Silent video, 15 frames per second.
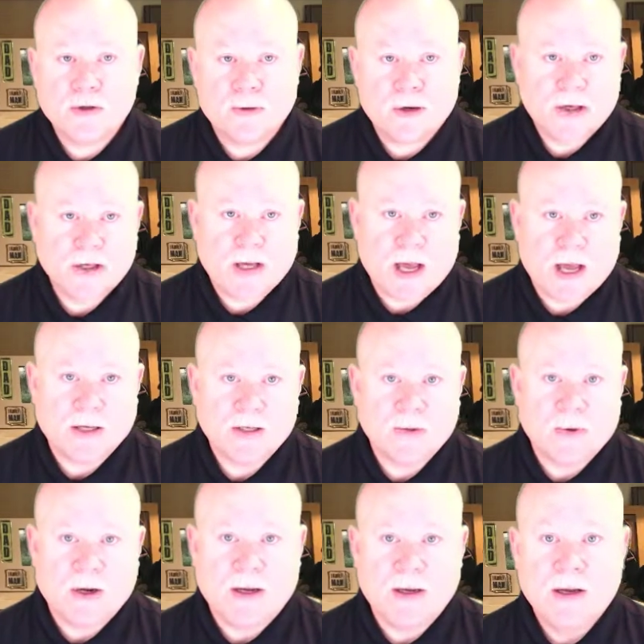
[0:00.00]
Rich
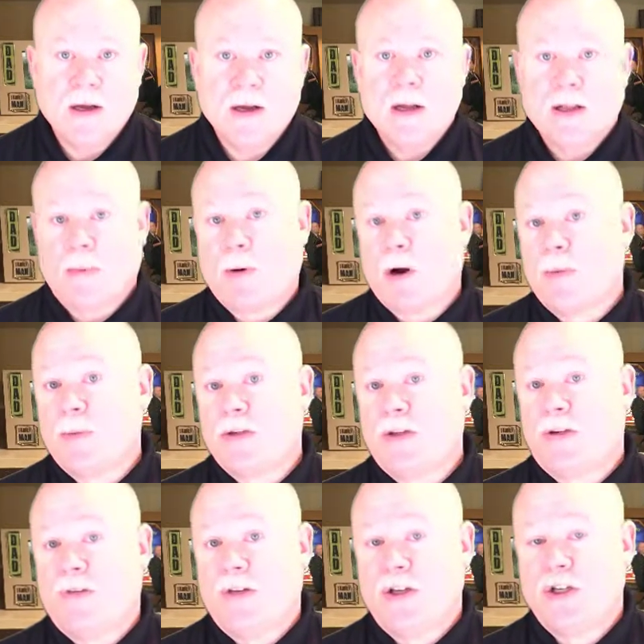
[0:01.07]
Gasaway. The purpose
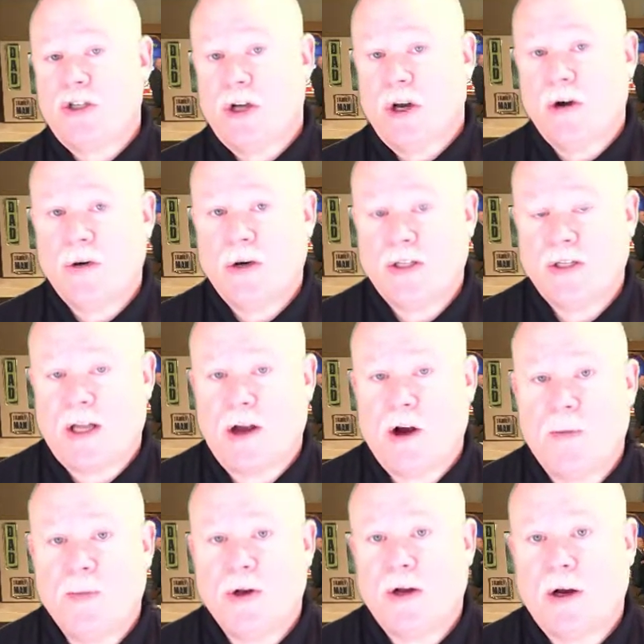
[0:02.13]
of this show is to
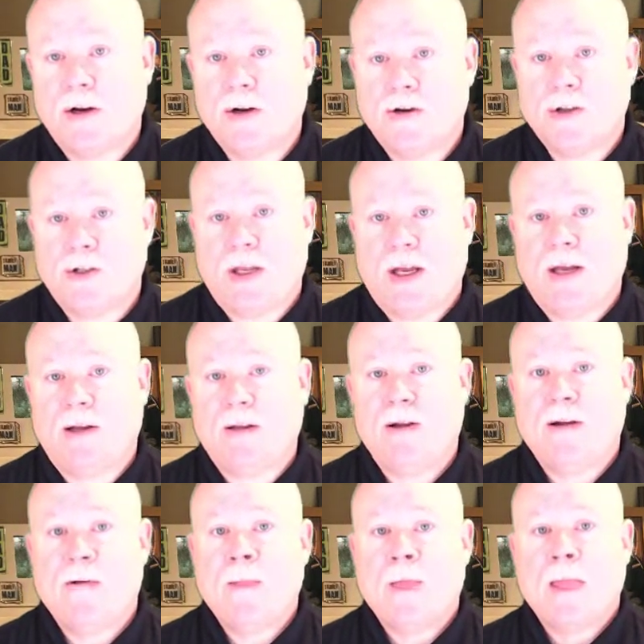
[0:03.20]
help you to understand
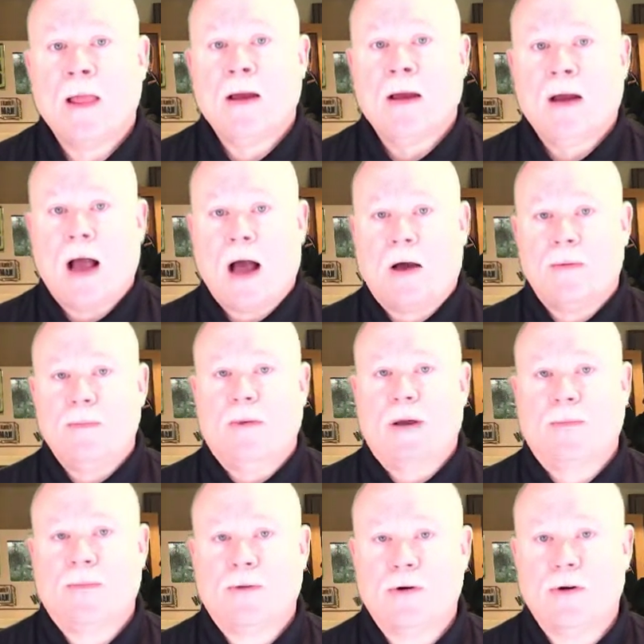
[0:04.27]
how to
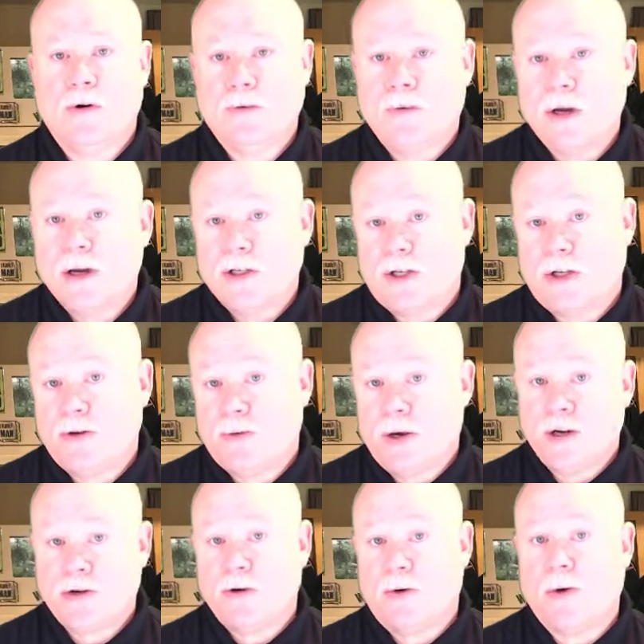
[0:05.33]
improve
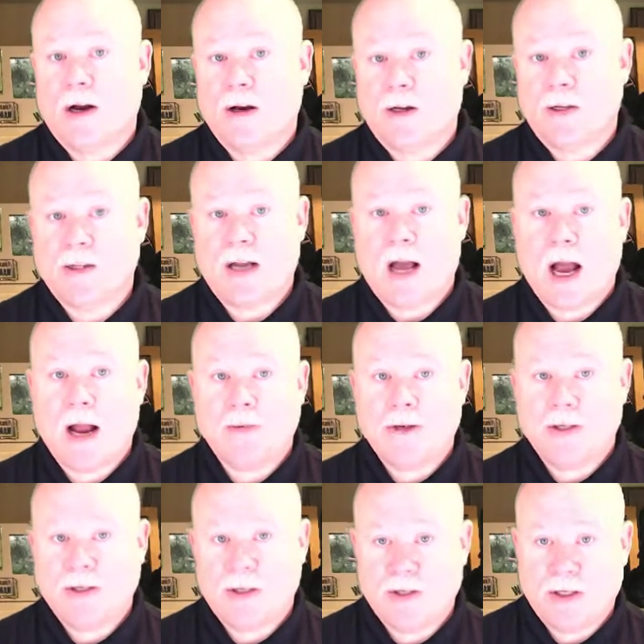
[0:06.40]
situational awareness and high
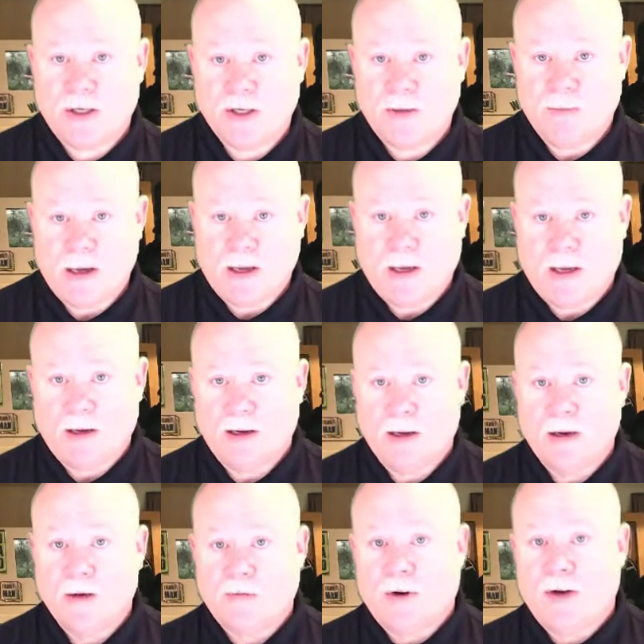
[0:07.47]
risk decision making
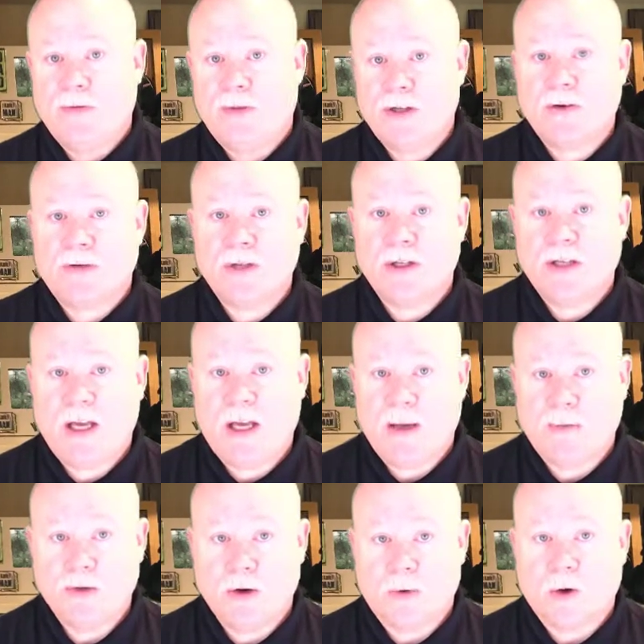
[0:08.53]
for individuals and
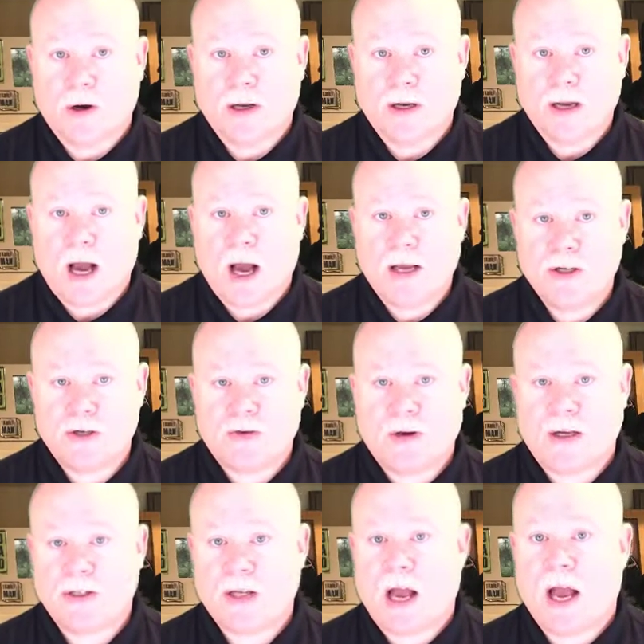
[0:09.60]
teams who work in high
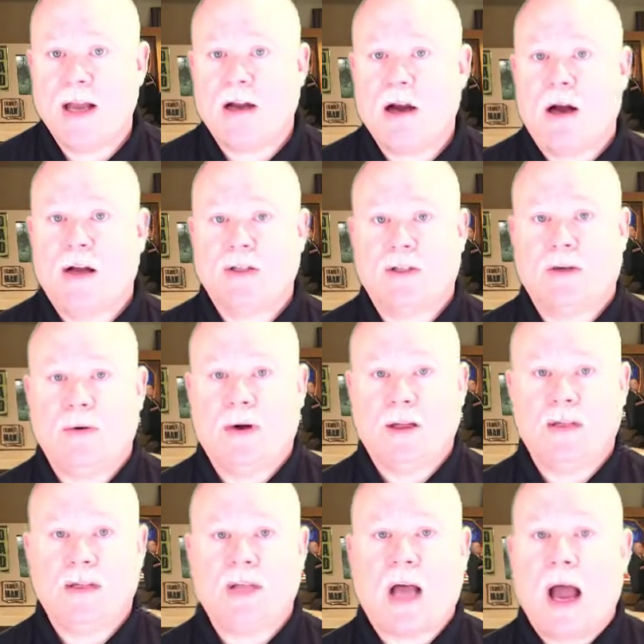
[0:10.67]
stress, high
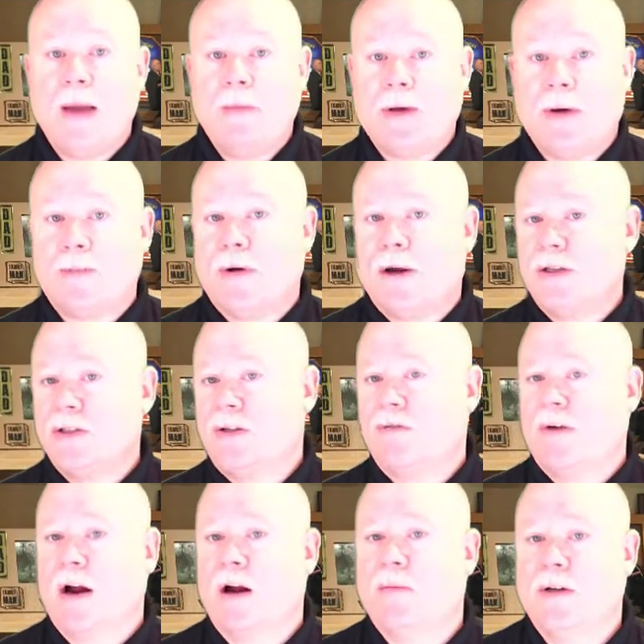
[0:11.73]
consequence, time compressed
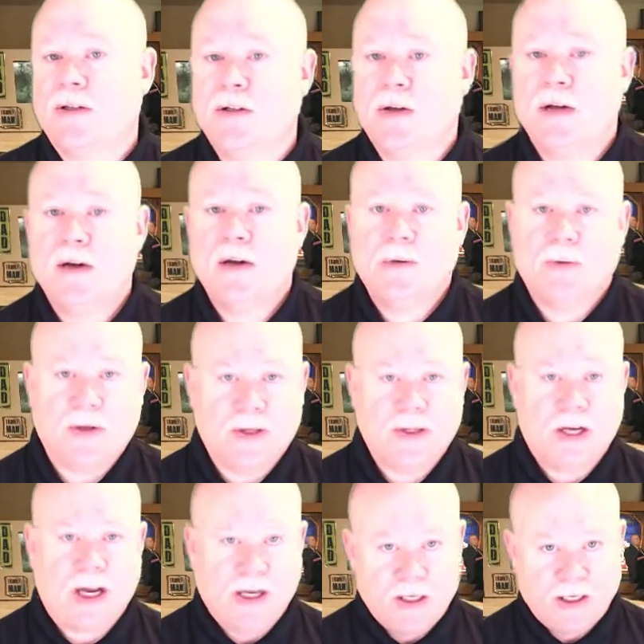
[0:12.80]
environments with
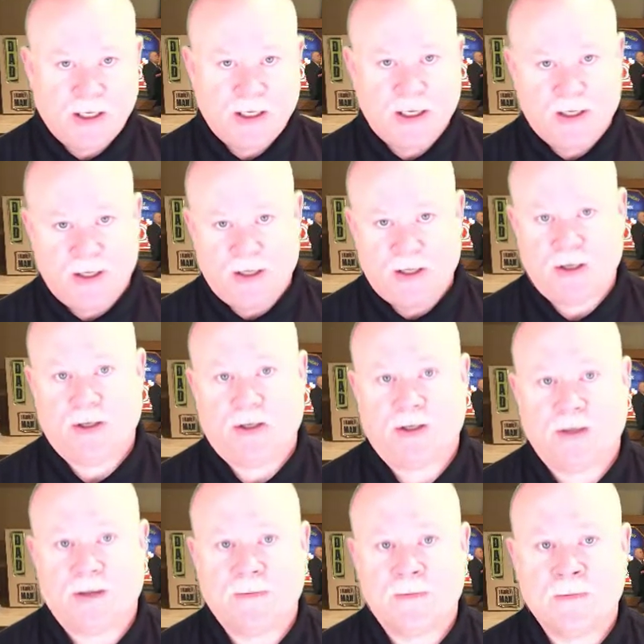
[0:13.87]
changing
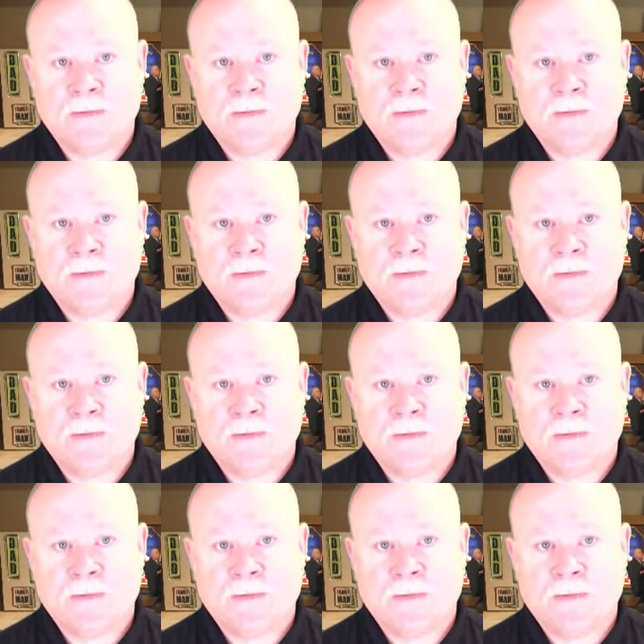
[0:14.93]
conditions.